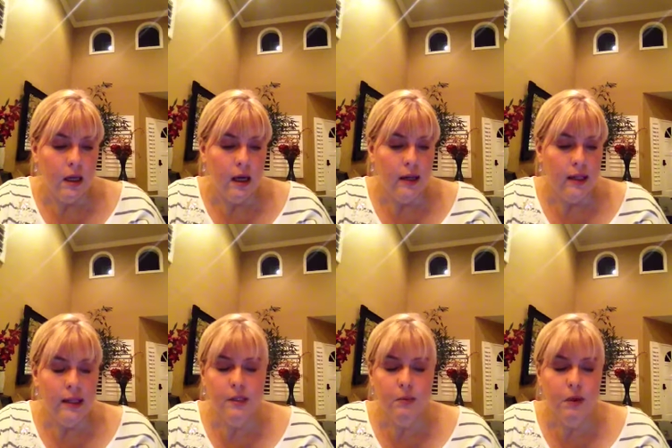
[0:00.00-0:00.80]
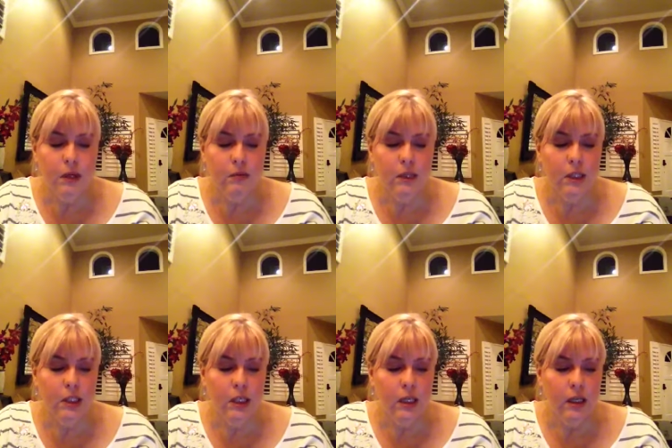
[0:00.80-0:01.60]
I think that's pretty much
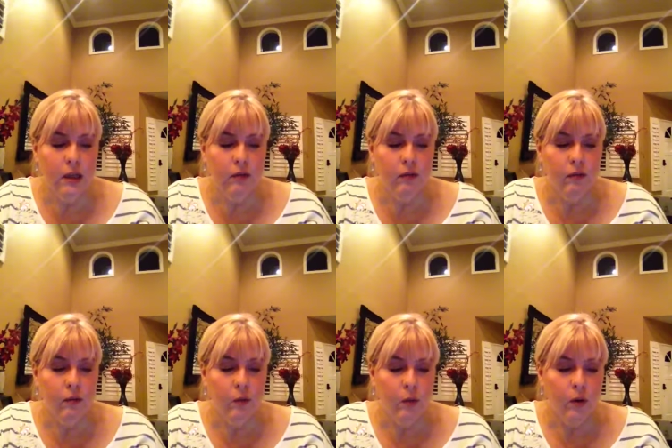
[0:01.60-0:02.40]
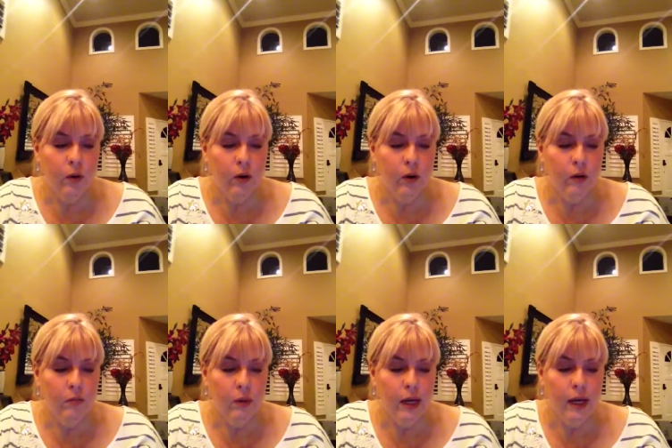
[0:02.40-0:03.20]
it for
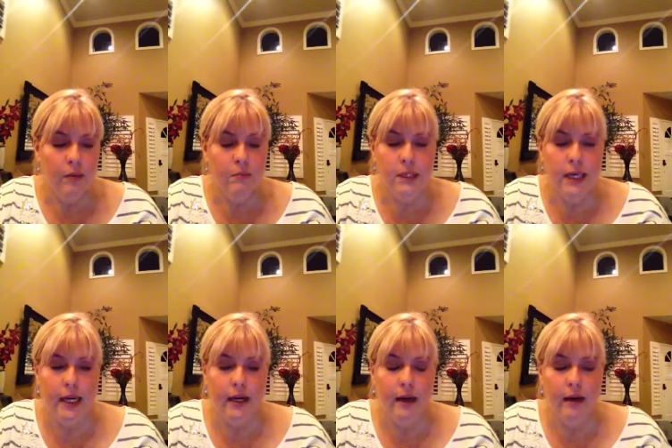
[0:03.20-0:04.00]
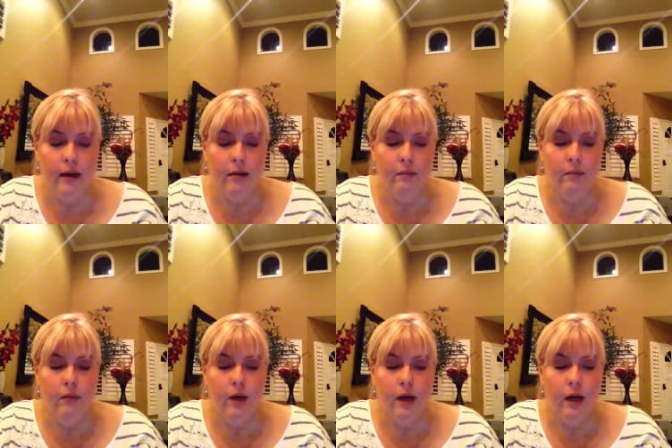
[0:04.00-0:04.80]
my update. Um,
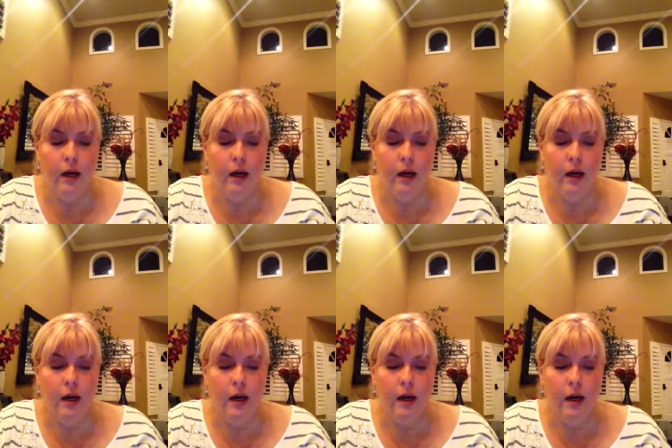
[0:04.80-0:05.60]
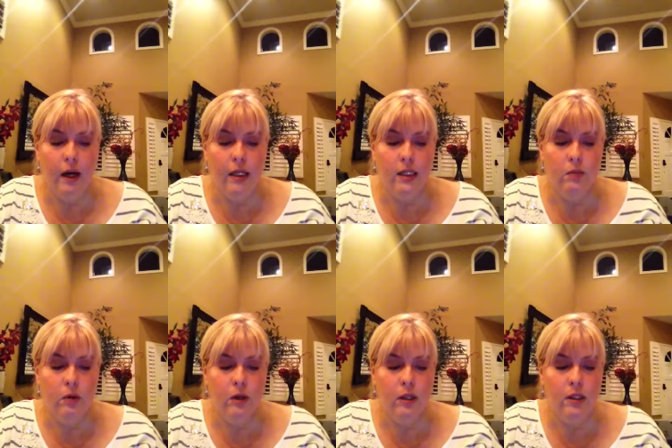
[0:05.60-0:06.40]
I just
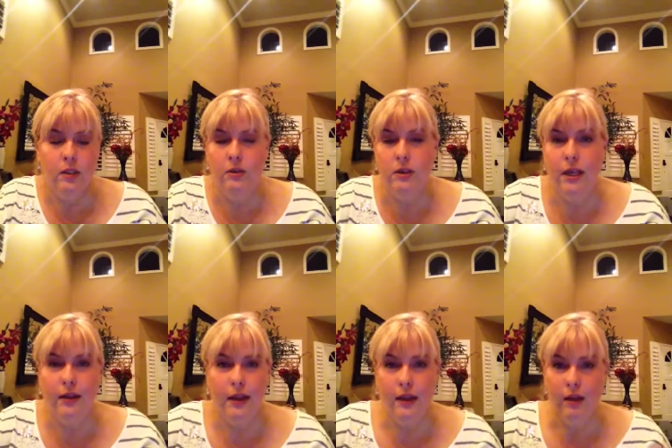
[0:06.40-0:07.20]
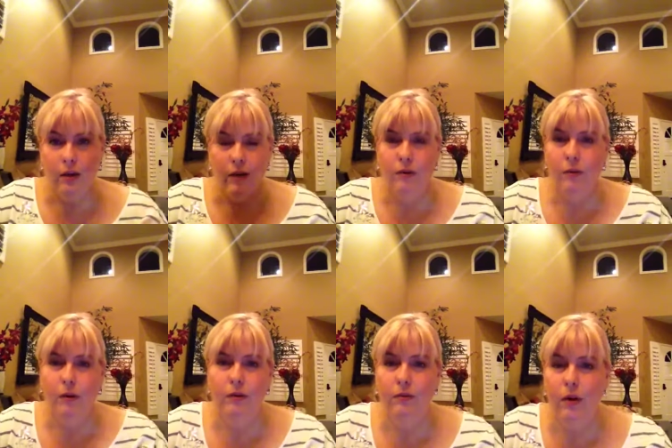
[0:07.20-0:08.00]
wanted to say thank you to
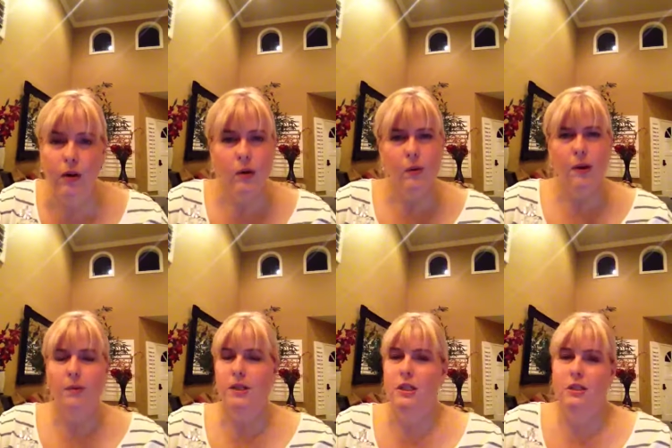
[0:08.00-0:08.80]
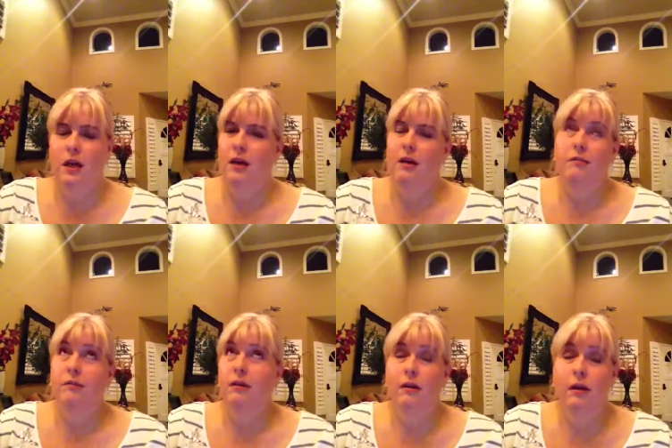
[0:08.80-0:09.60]
everyone for all your well wishes. I
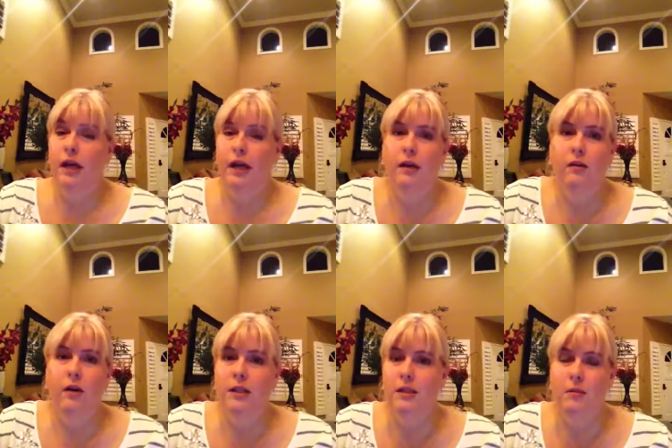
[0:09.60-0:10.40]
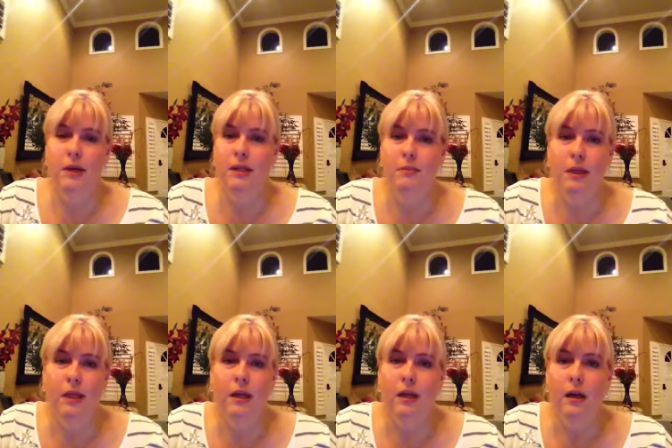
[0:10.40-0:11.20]
again, you guys amaze
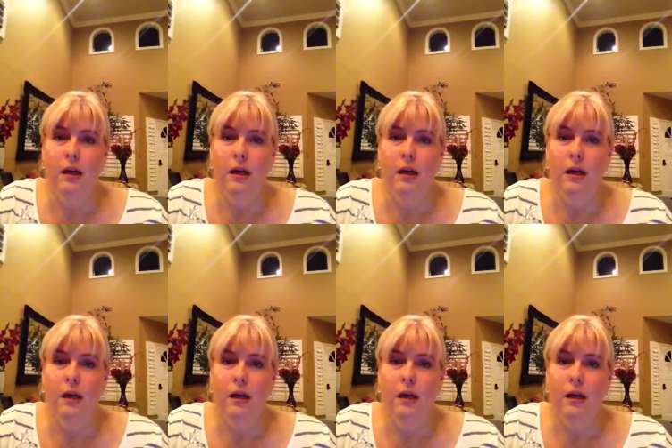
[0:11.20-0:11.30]
me.